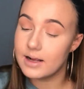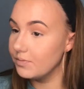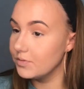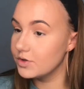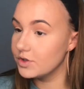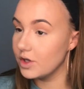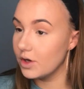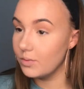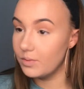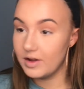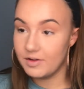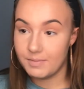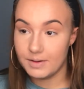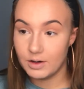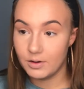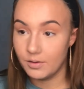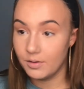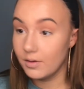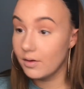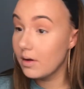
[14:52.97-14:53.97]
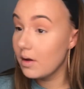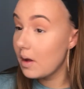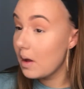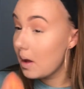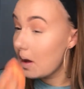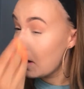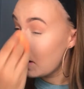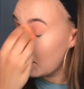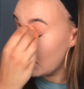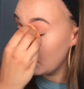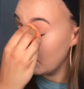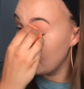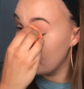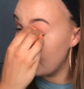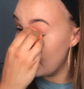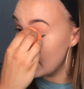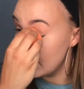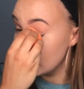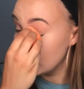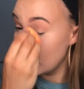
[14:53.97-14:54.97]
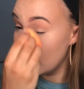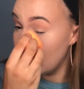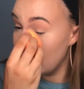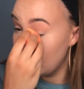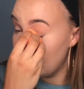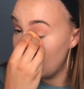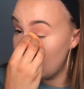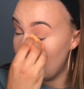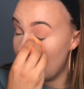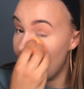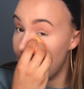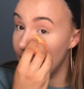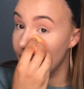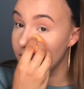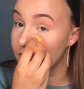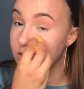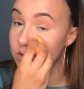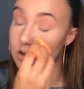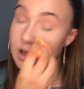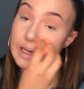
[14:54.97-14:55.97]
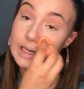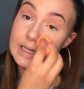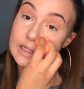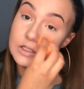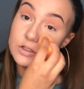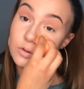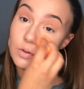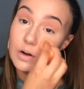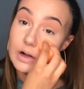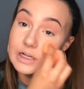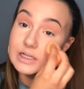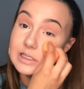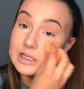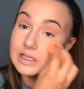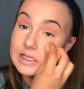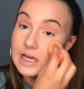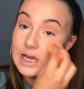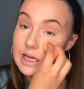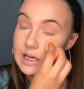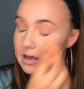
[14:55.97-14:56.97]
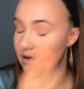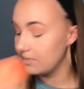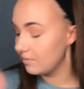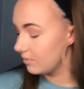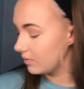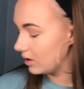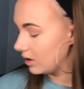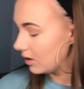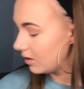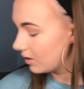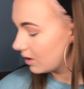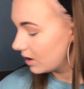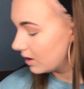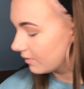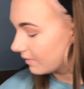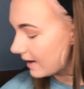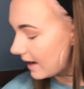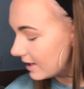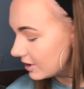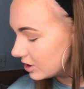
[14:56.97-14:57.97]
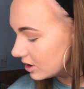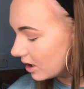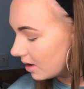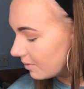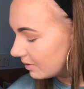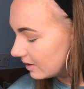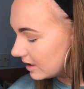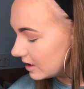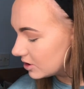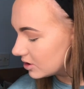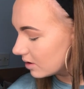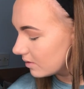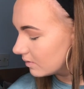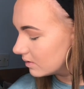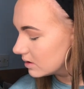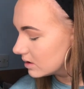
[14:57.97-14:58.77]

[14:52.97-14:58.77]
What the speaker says: And so we've been on kind of FaceTime at least twice a day, you know, kind of catching up with each other and